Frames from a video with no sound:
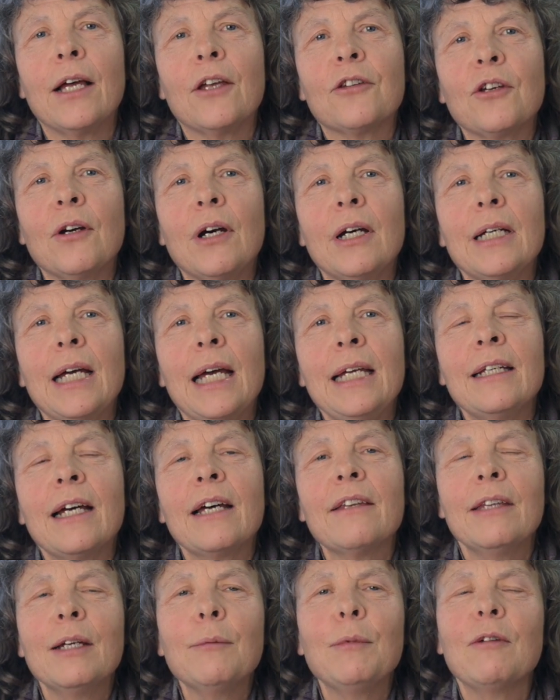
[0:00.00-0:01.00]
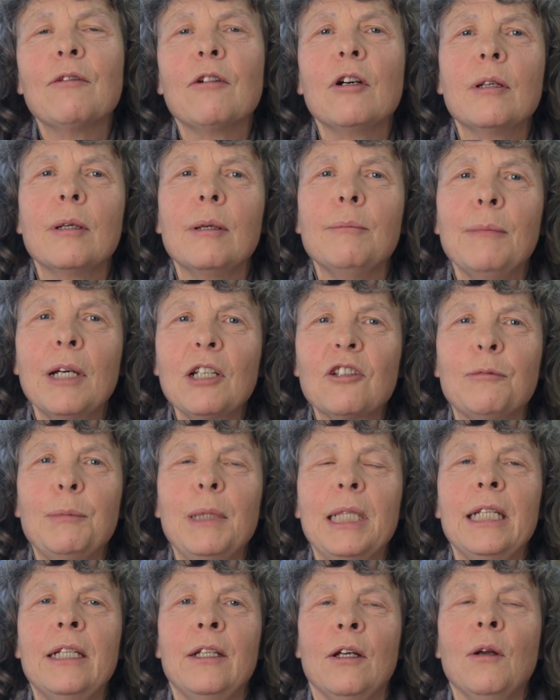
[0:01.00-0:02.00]
So, and I think we've got much
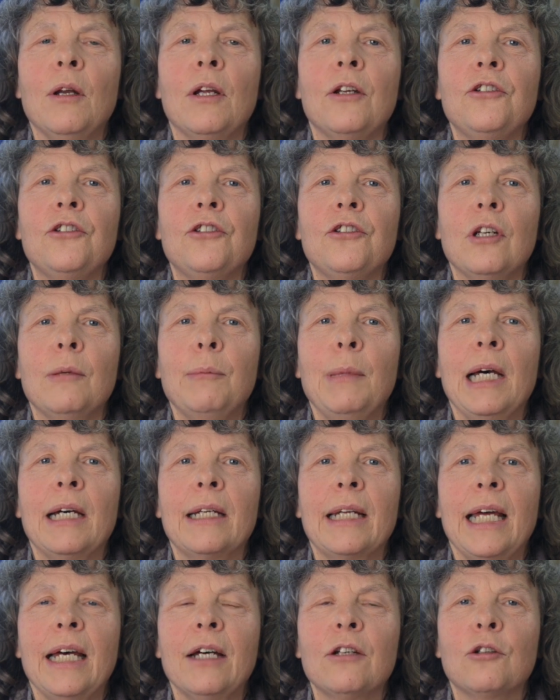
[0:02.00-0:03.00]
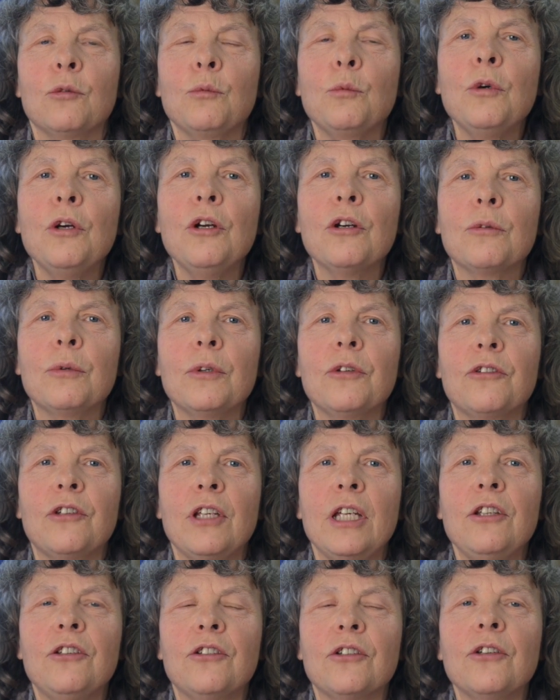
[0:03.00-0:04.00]
better knowledge about how to work with
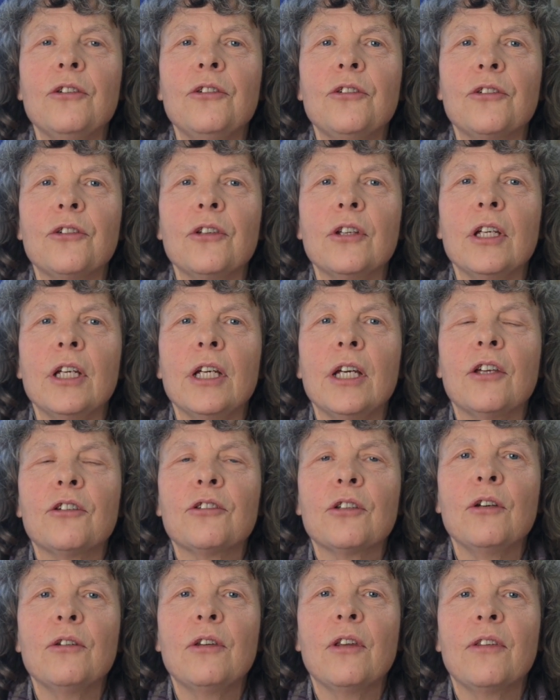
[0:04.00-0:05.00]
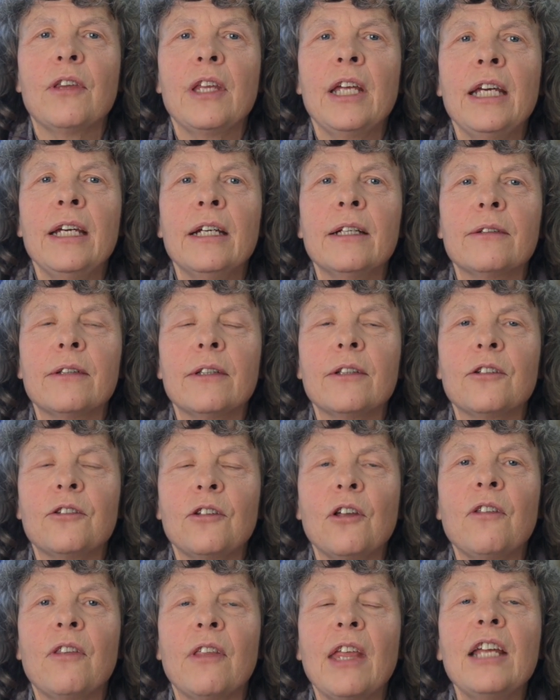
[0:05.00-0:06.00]
teachers so that
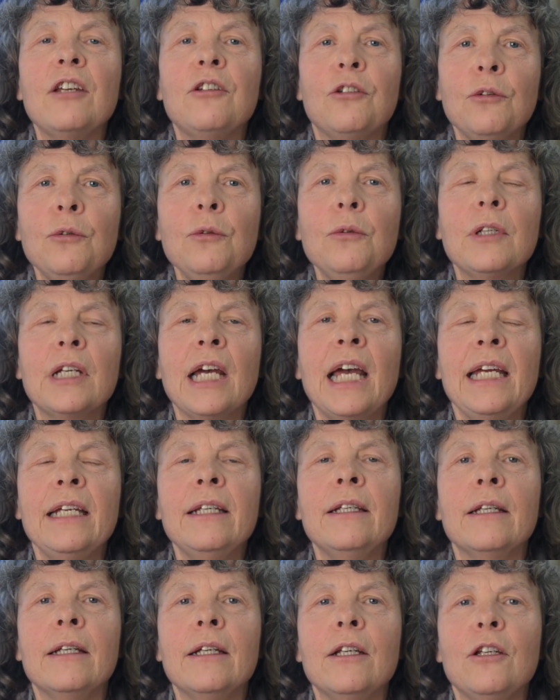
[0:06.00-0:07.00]
they do gain